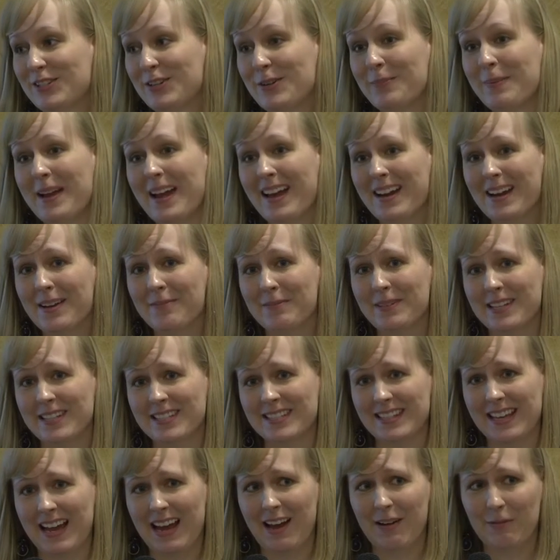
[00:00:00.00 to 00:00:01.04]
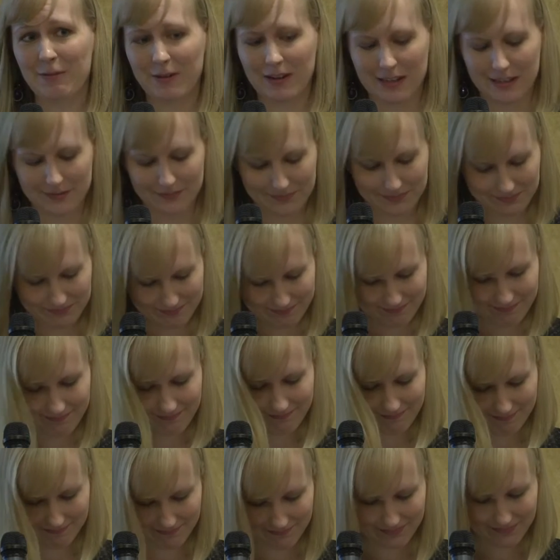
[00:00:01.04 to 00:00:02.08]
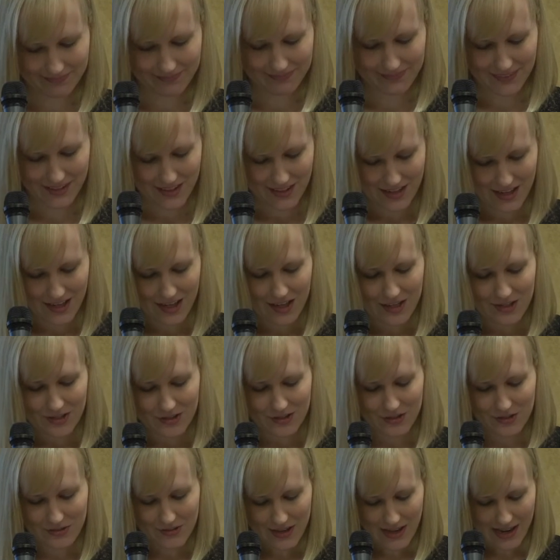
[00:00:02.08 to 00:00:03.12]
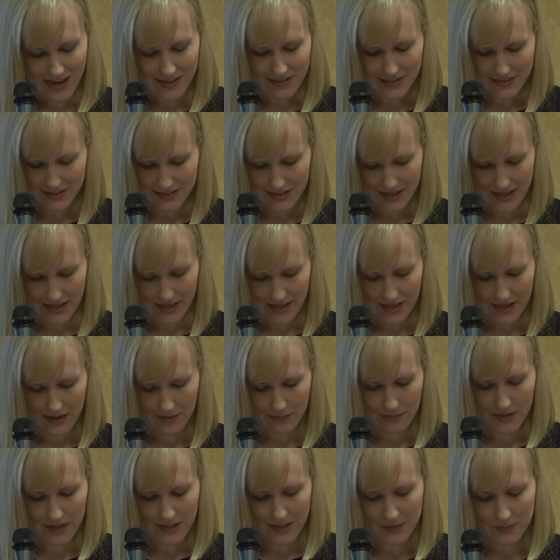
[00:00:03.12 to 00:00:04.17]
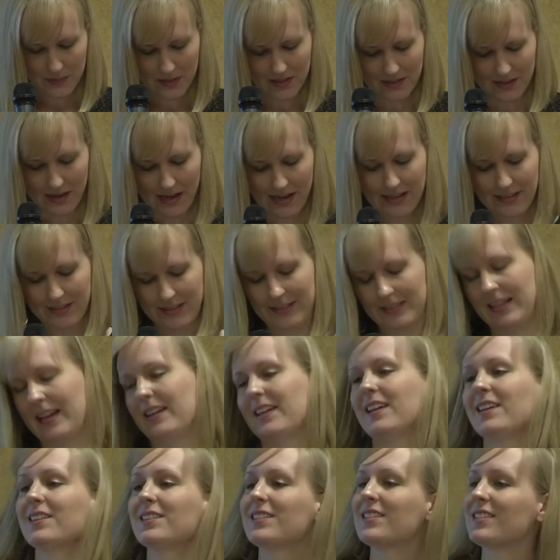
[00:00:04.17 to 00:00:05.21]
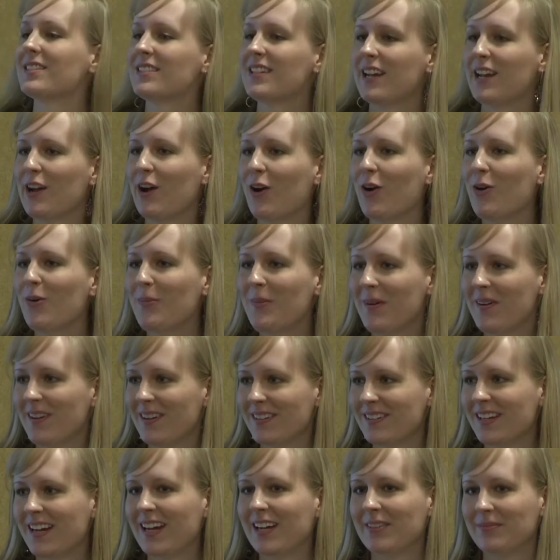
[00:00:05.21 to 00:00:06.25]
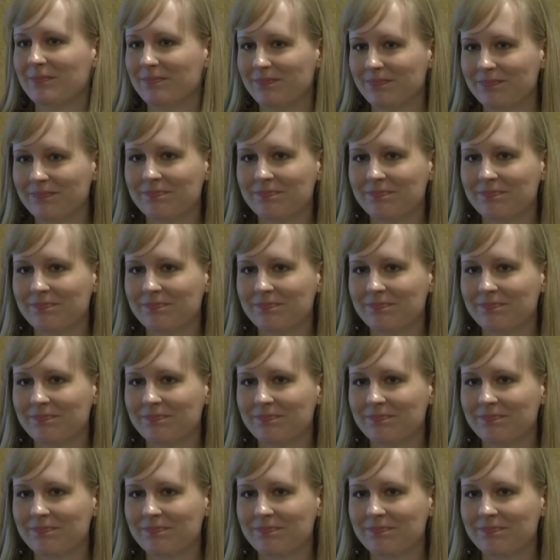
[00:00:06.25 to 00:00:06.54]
too bad I missed that one. Do not say it must be nice getting to stay home all day.